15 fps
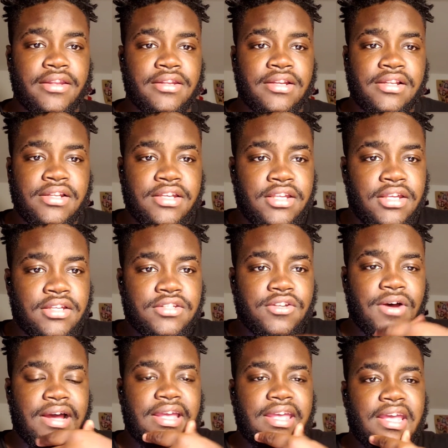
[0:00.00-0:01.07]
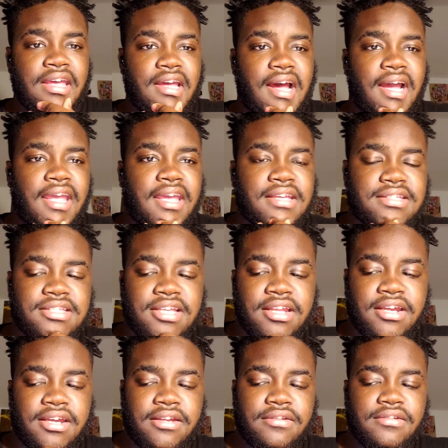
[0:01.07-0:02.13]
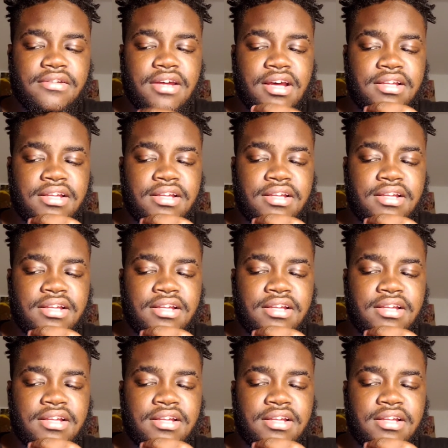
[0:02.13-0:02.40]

in the league, so I can't say that.